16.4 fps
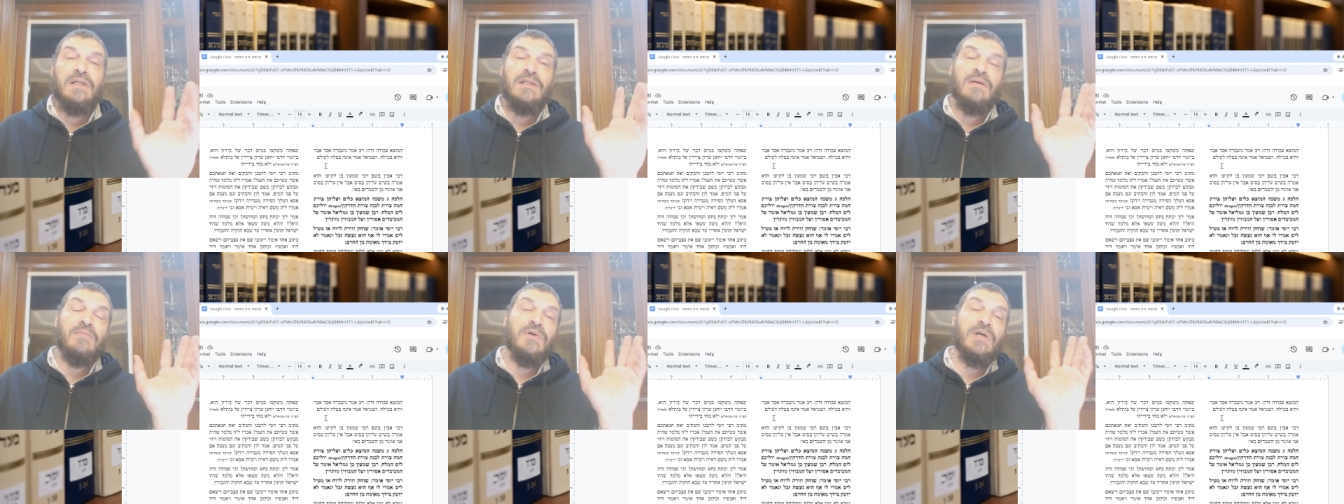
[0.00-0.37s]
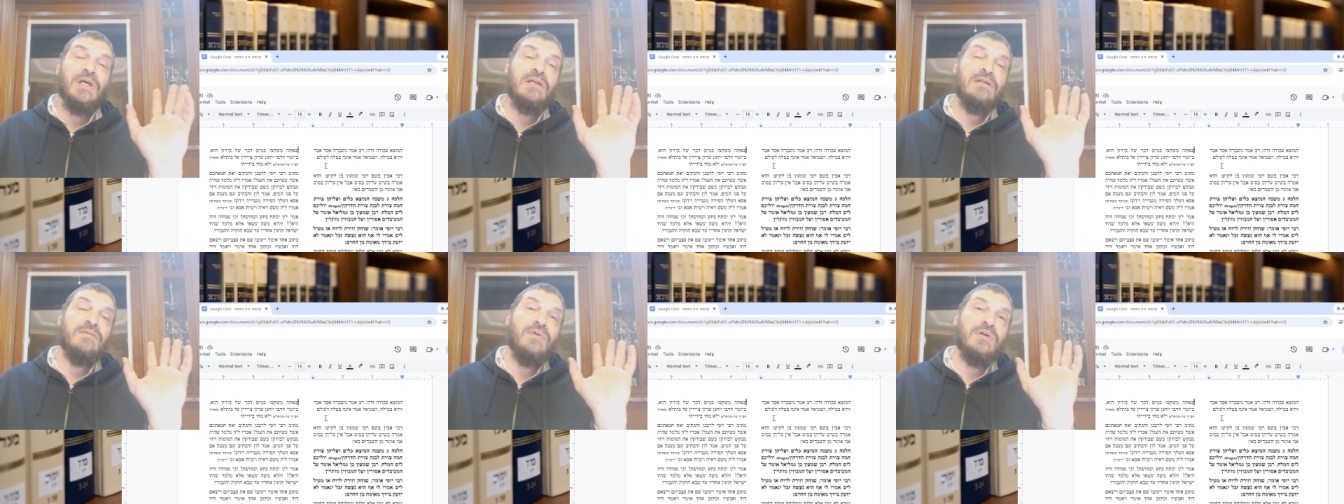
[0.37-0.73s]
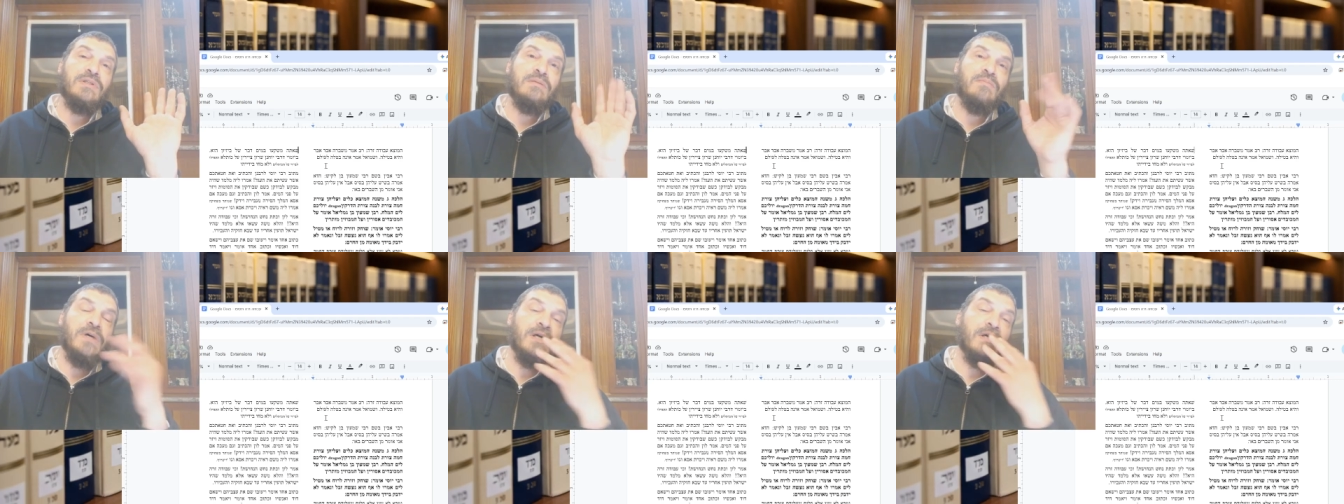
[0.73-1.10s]
Bechon
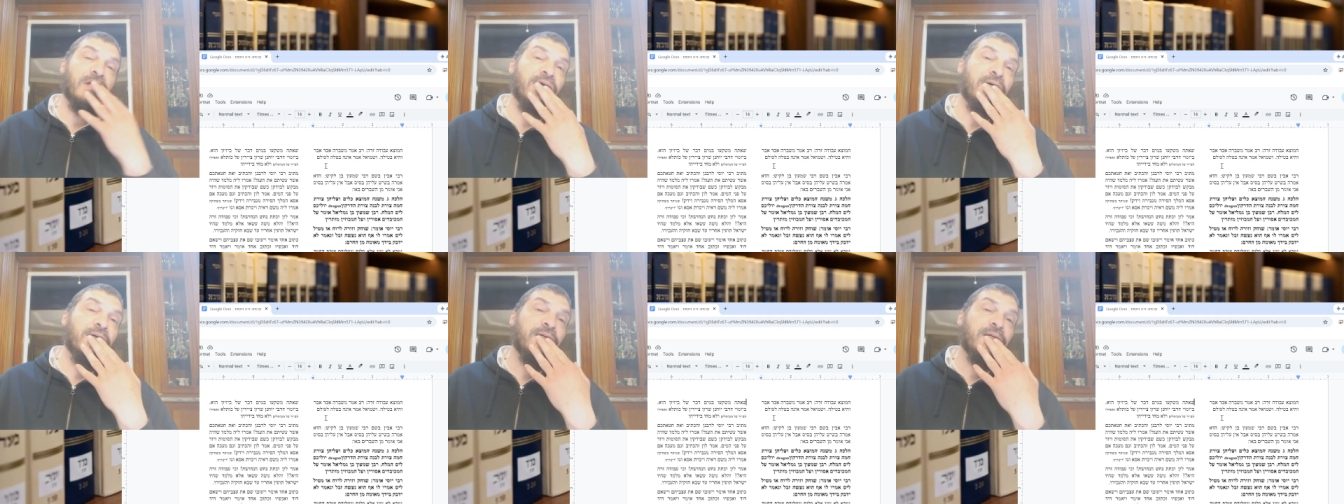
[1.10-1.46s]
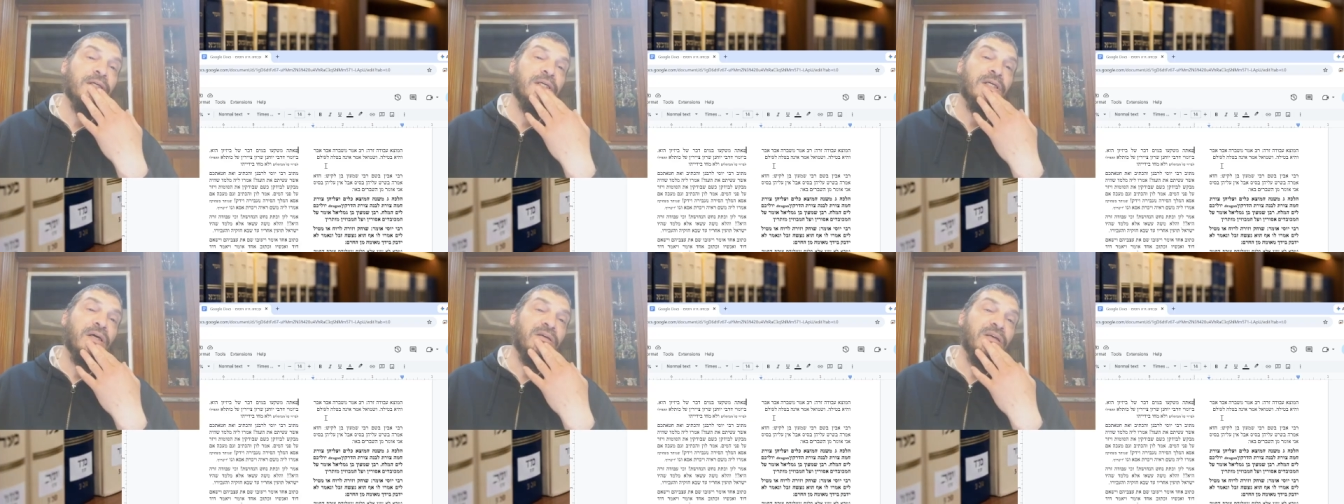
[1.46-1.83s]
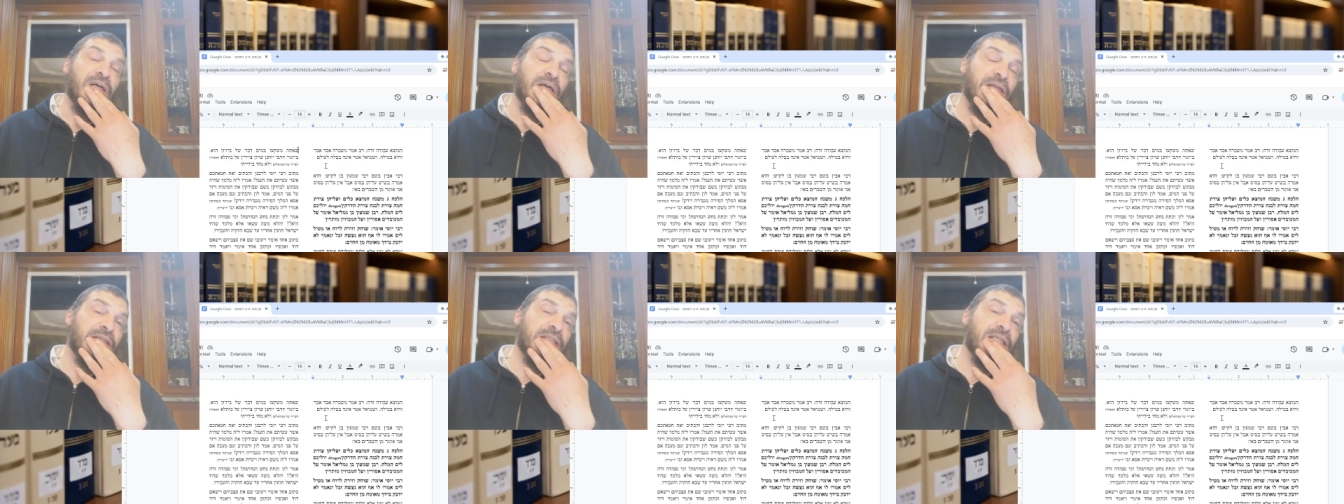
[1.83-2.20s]
wasn't moiche.
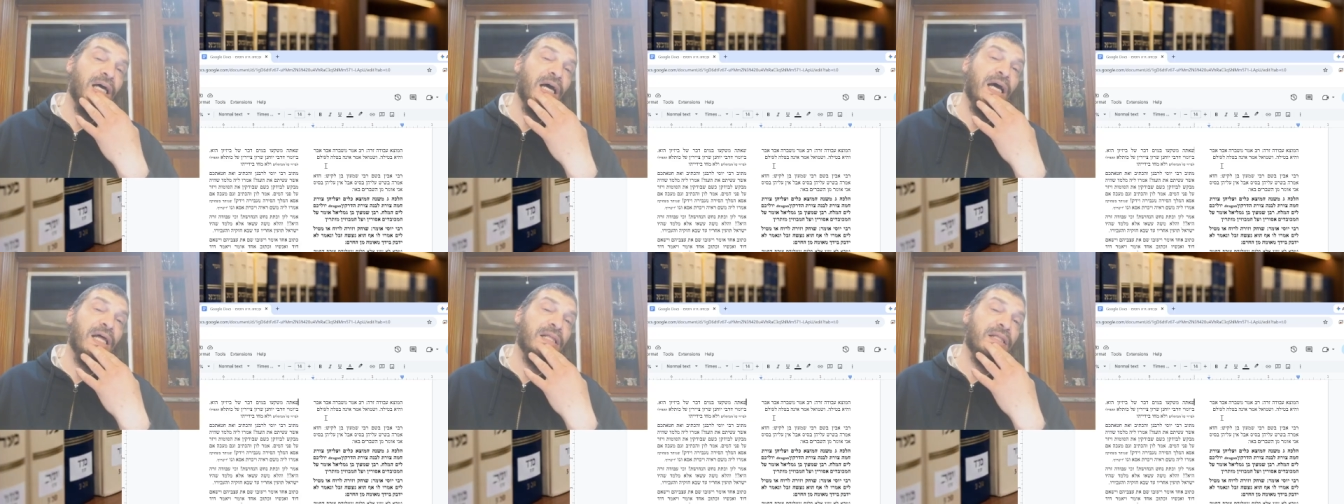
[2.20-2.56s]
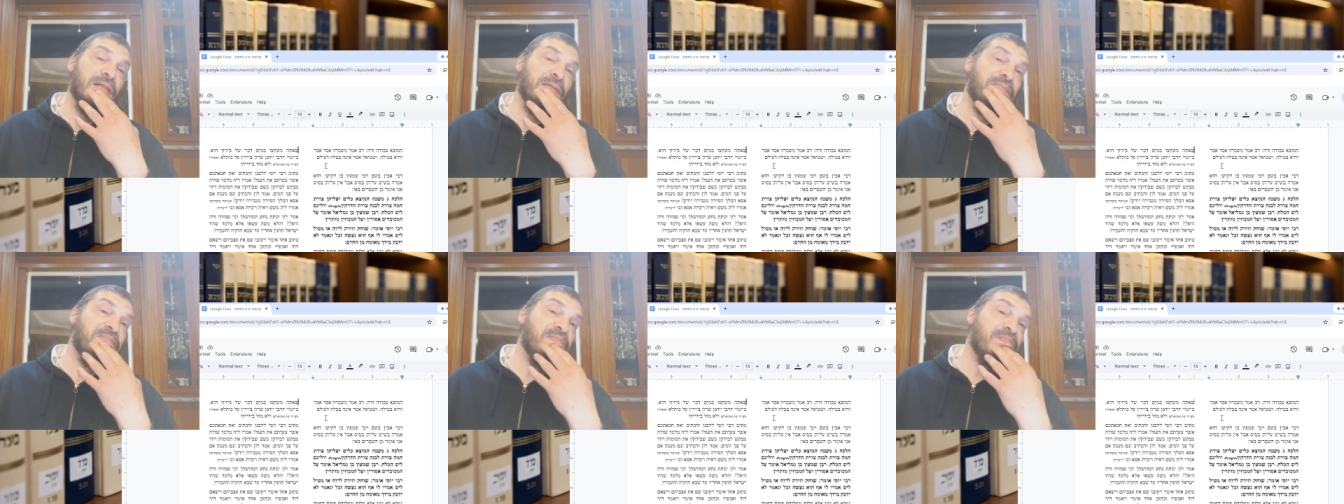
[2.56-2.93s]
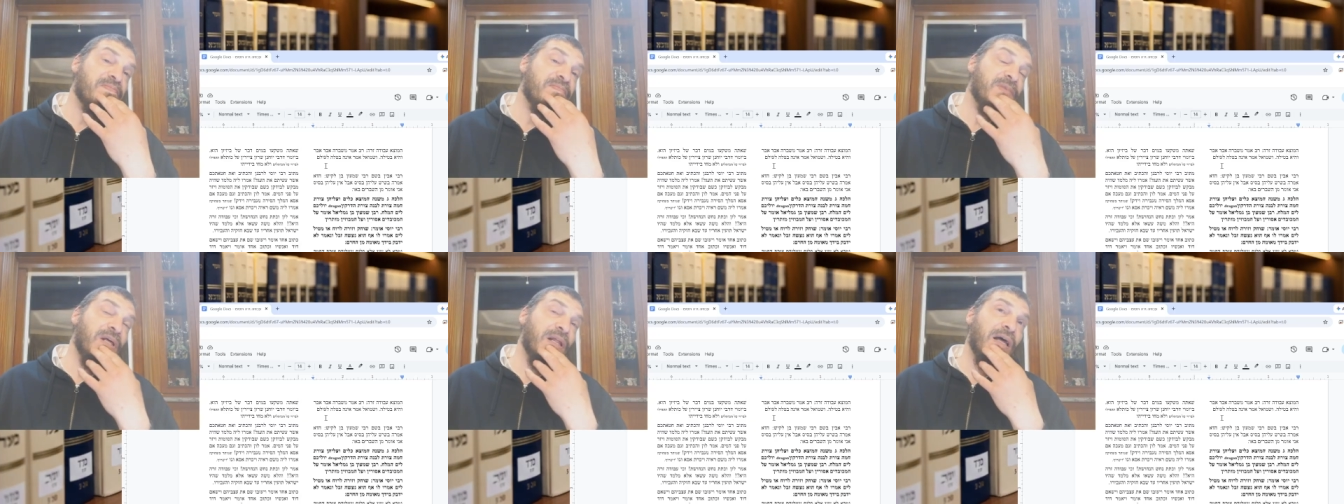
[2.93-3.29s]
Yochanan said,
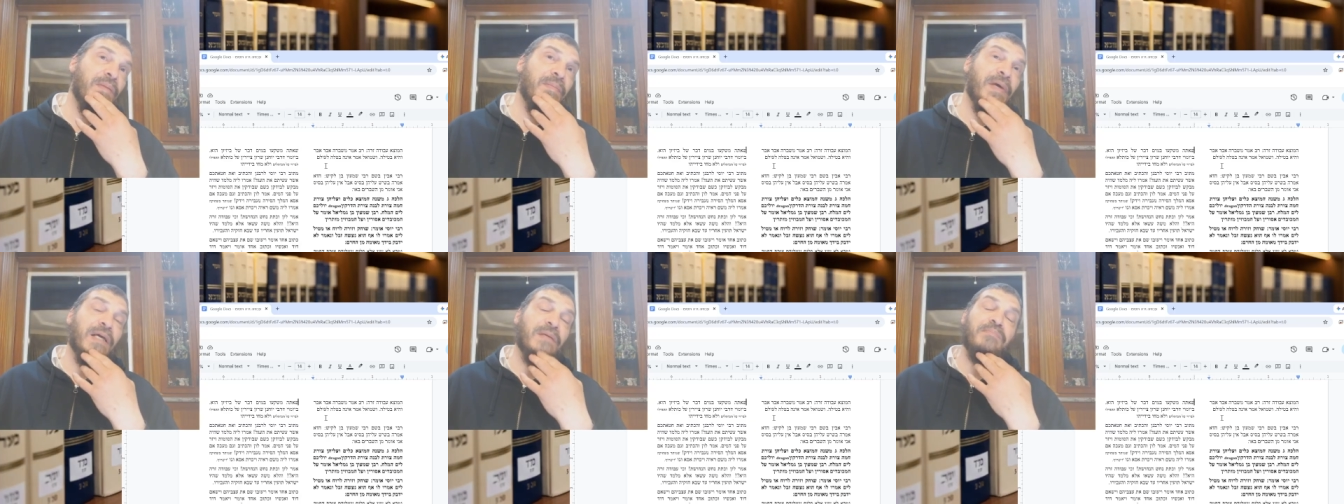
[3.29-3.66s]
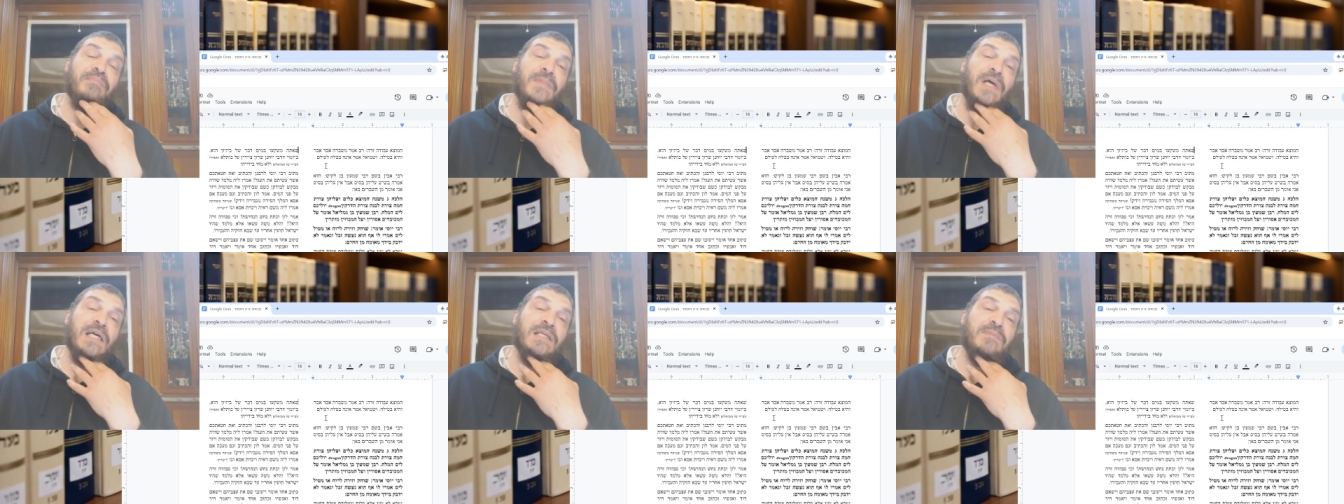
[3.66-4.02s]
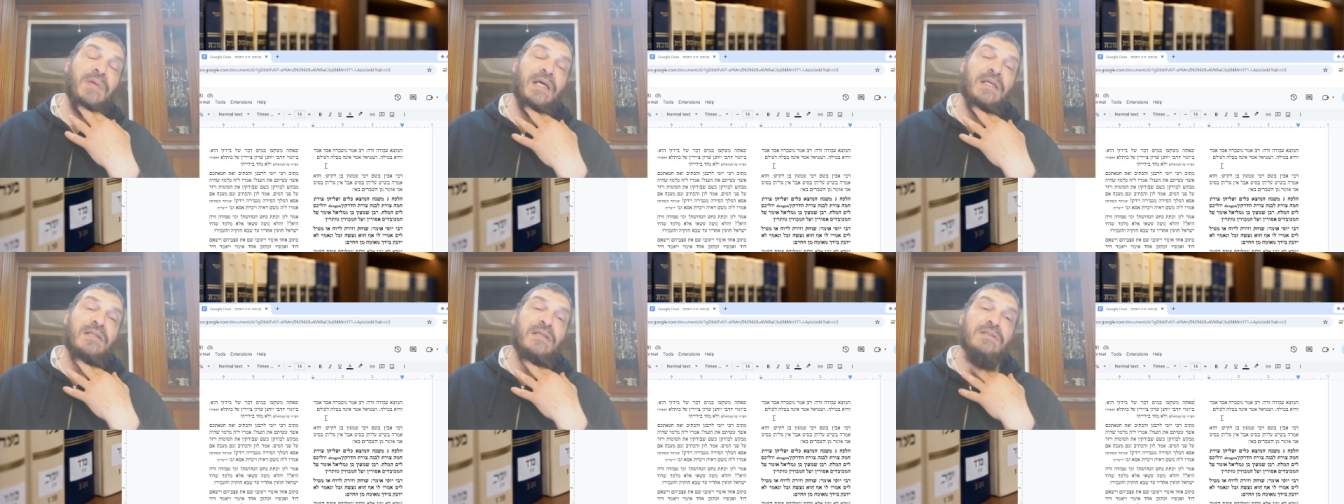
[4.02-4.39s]
you're allowed to make nice
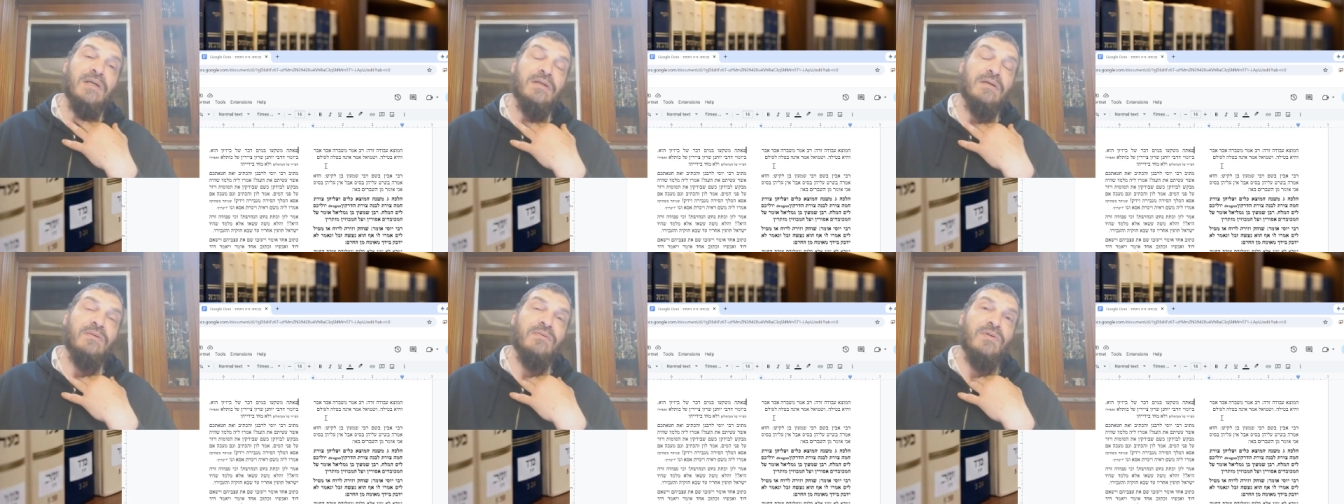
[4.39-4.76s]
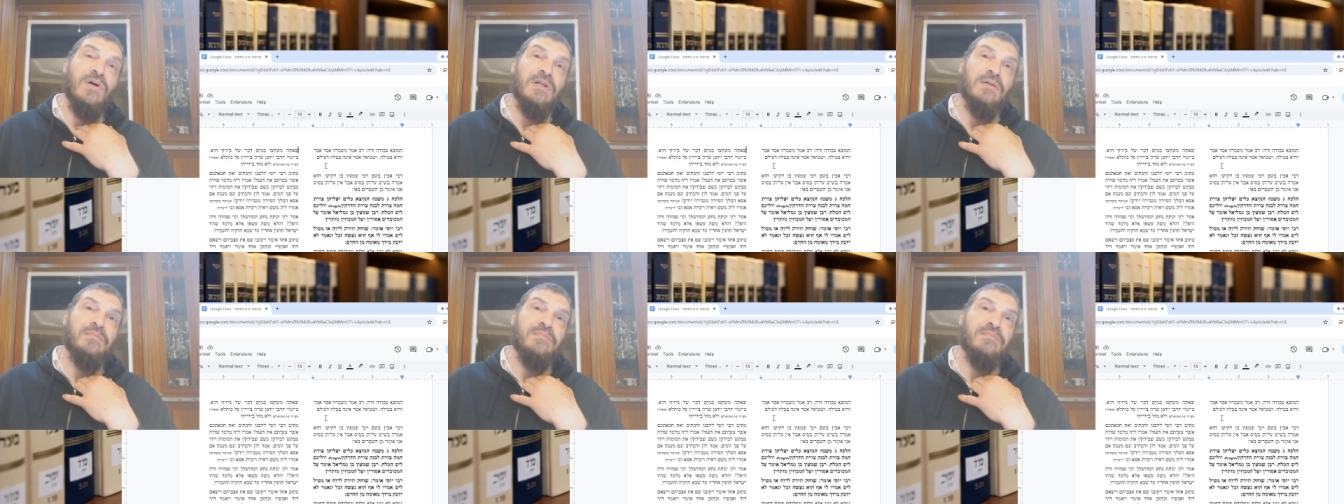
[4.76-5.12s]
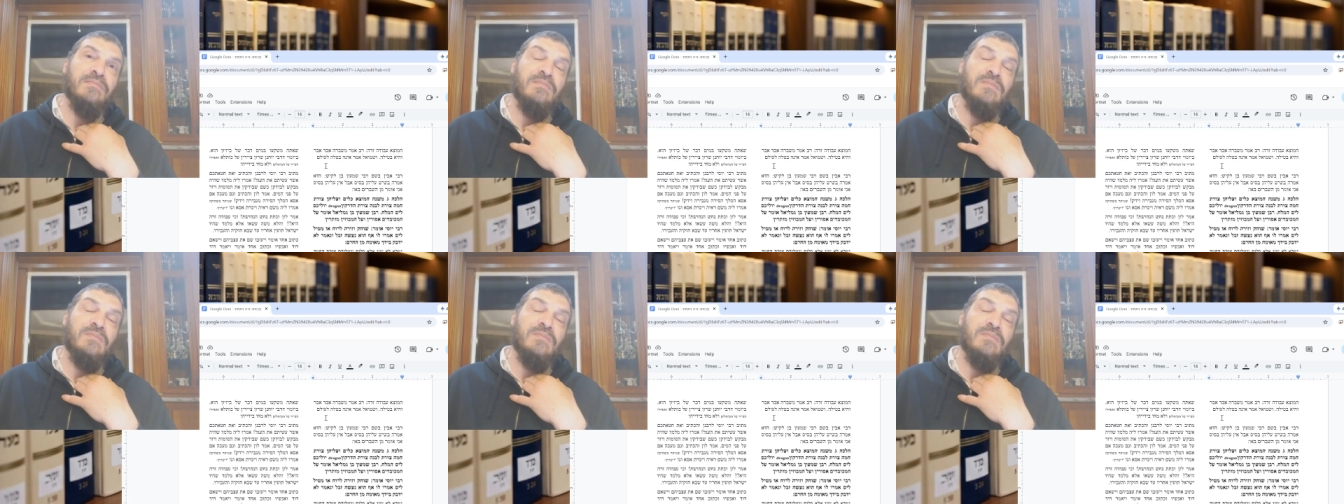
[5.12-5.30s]
paintings on your wall.